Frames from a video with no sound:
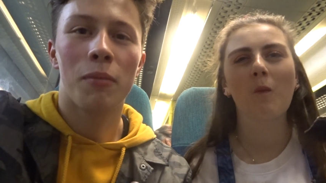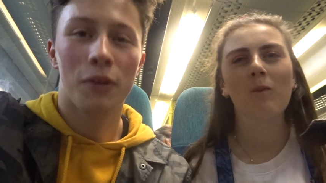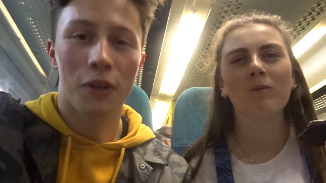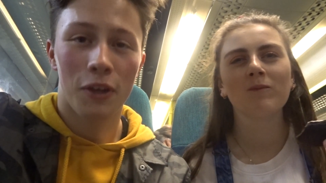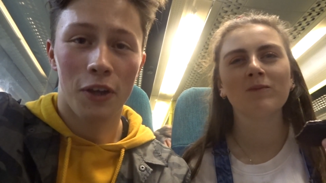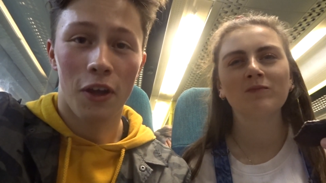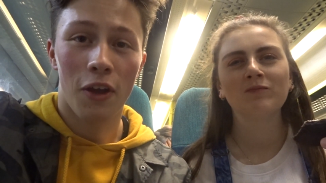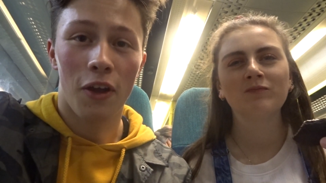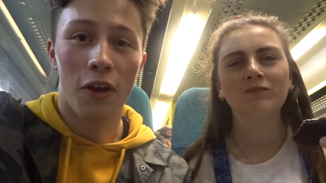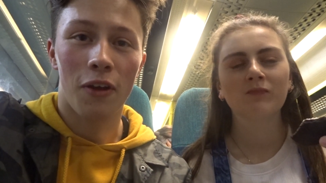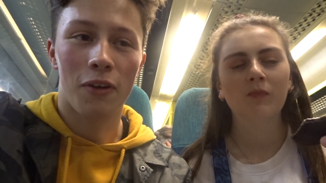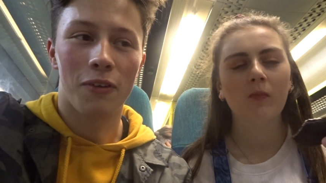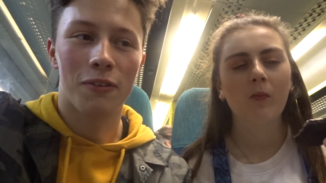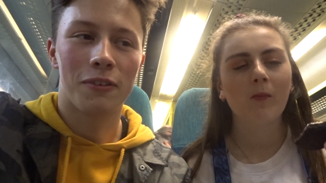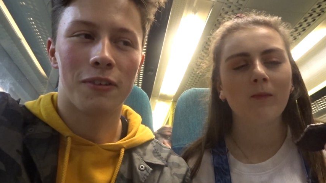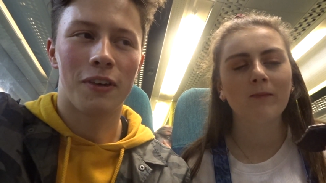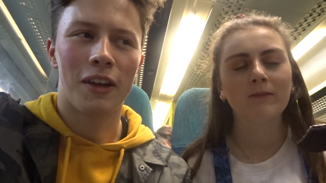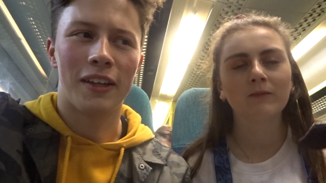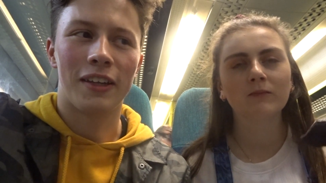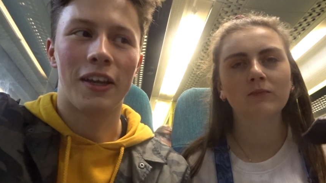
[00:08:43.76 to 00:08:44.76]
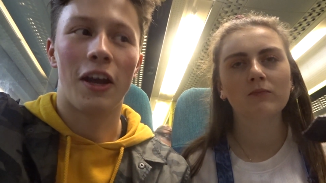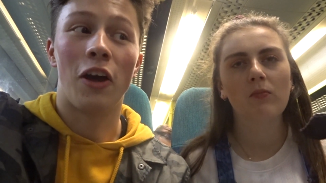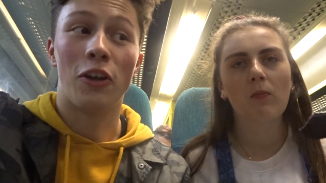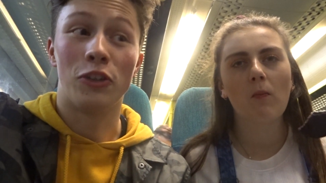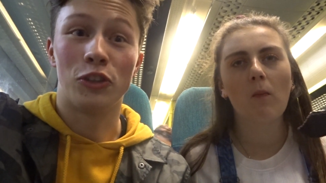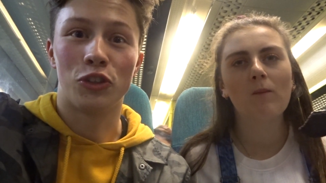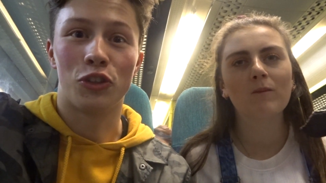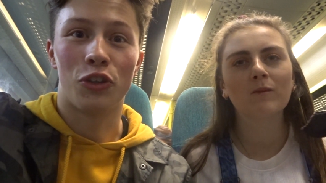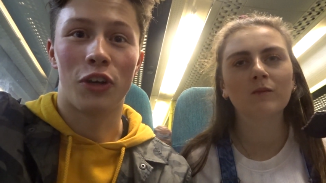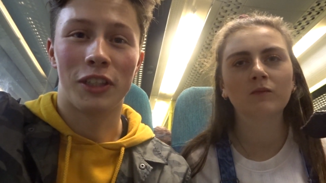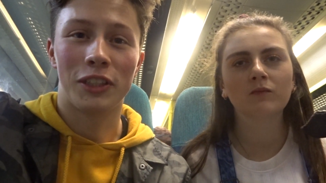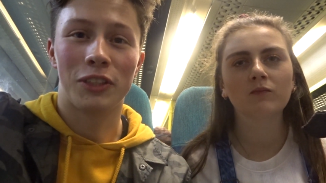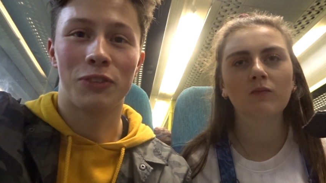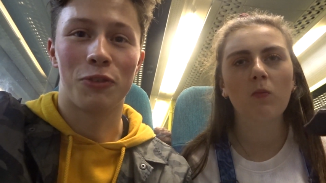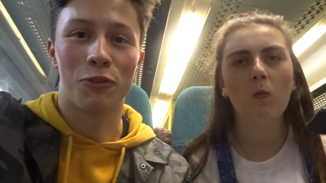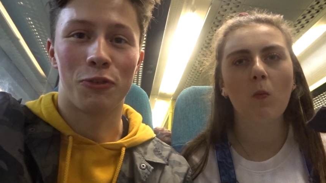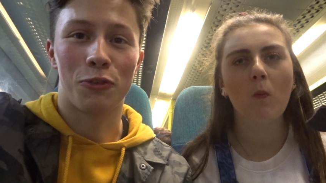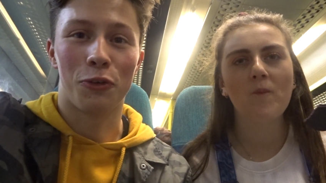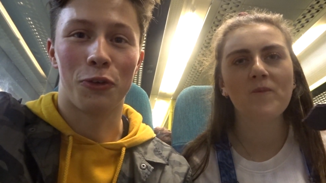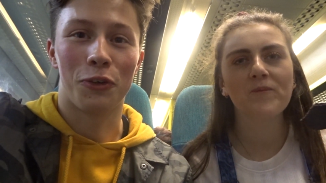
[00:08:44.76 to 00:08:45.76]
Speaker 1: and Kurt like undress
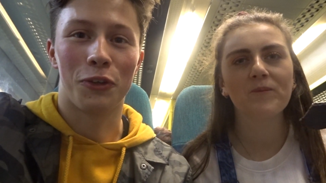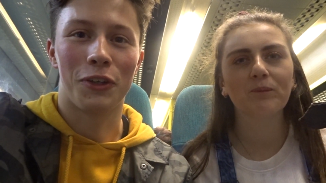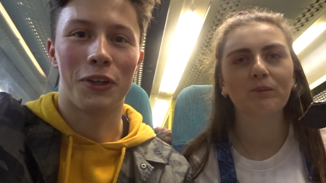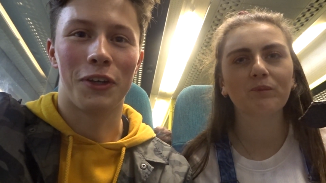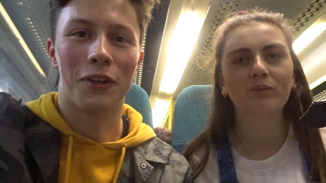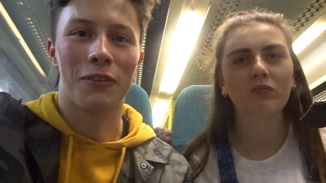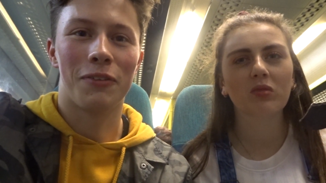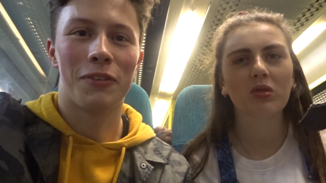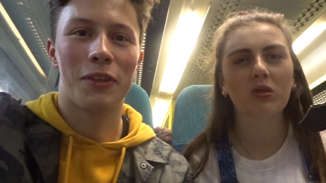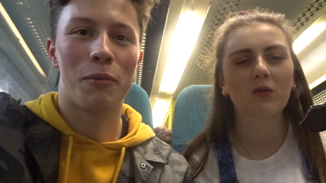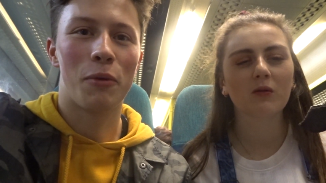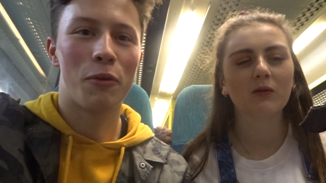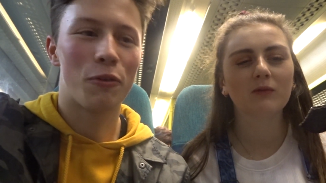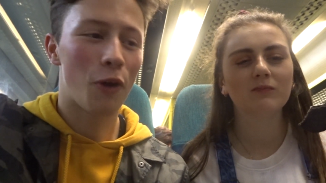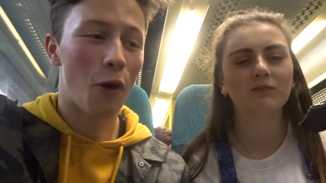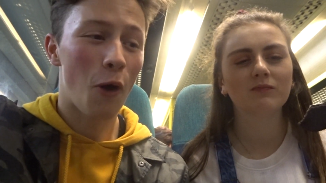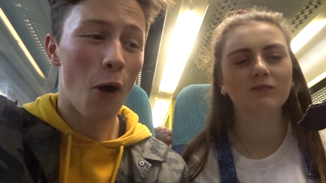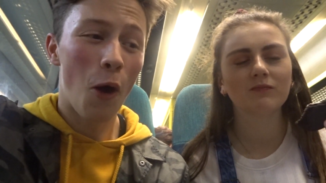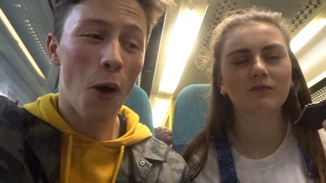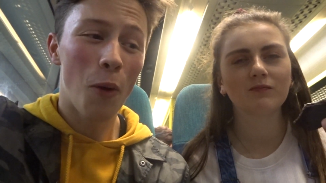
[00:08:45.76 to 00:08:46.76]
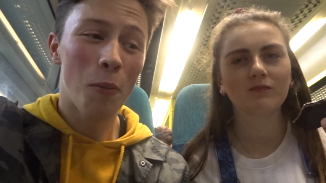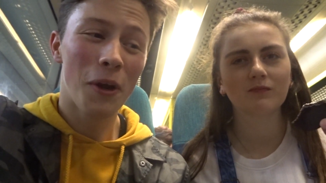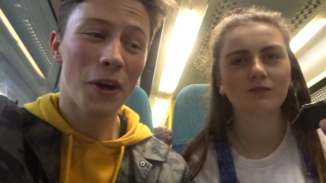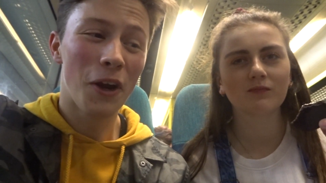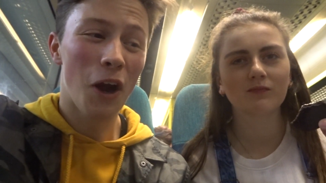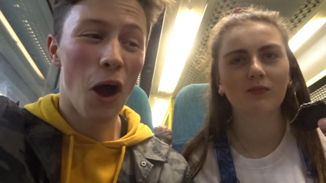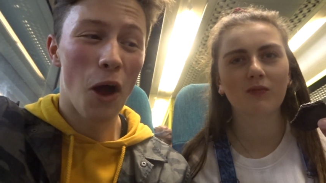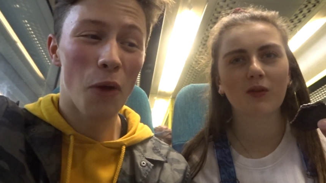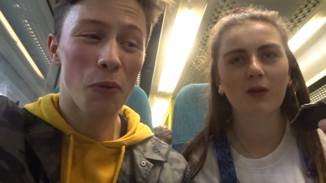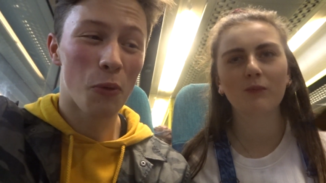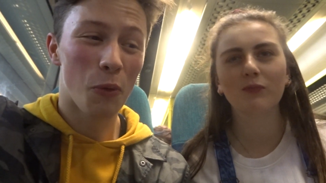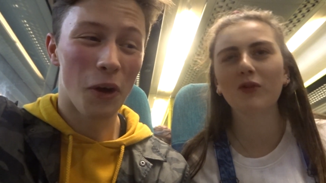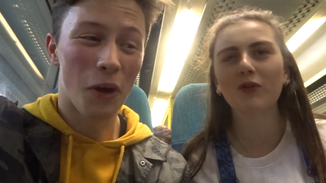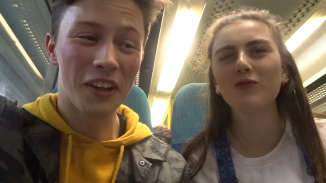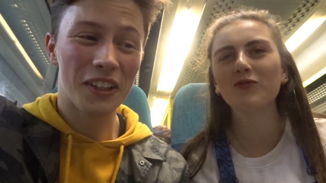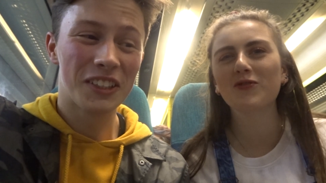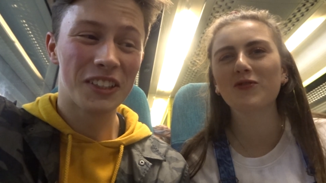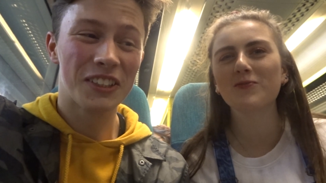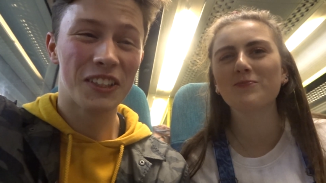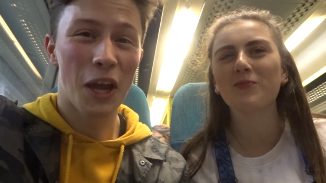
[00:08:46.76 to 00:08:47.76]
with Veronica. They both go, oh my god, we're all
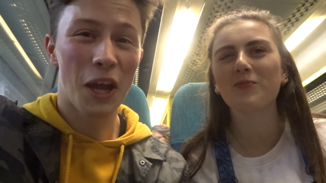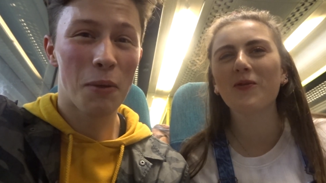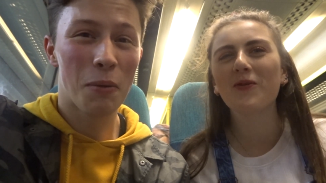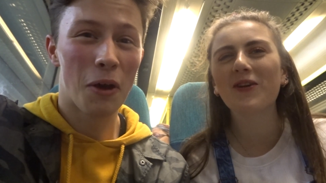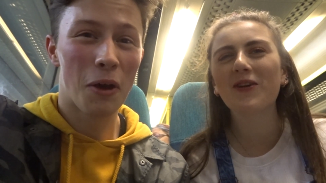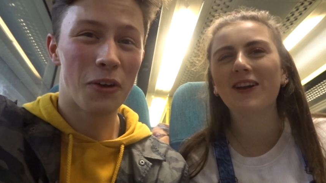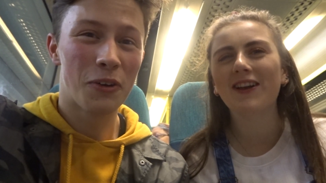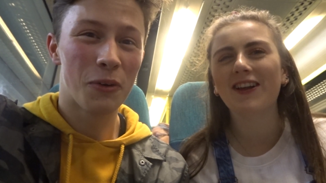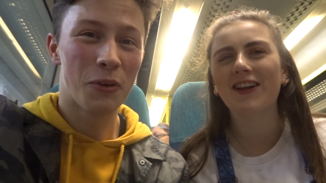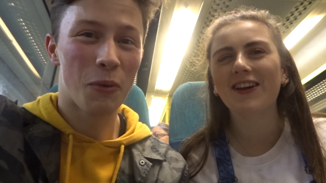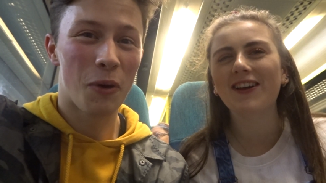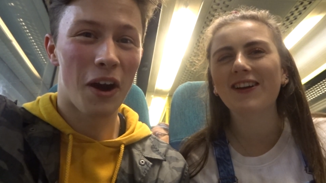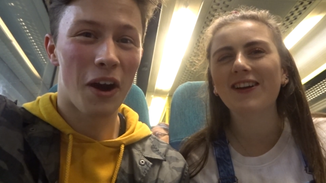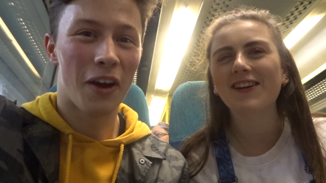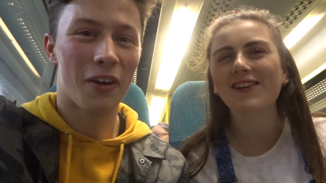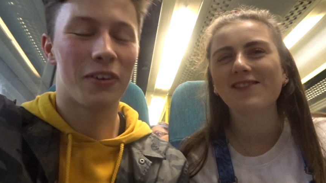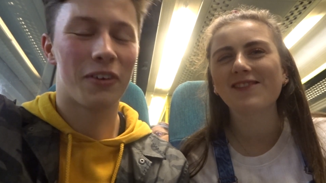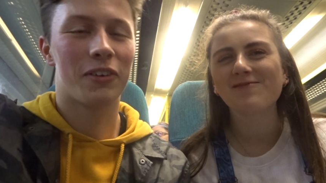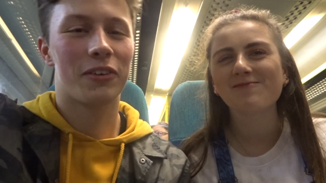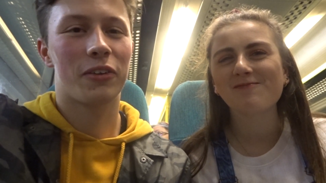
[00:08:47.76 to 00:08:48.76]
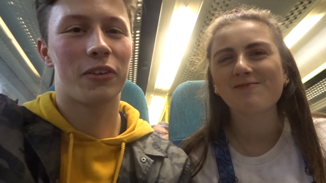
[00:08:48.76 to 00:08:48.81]
the same underwear.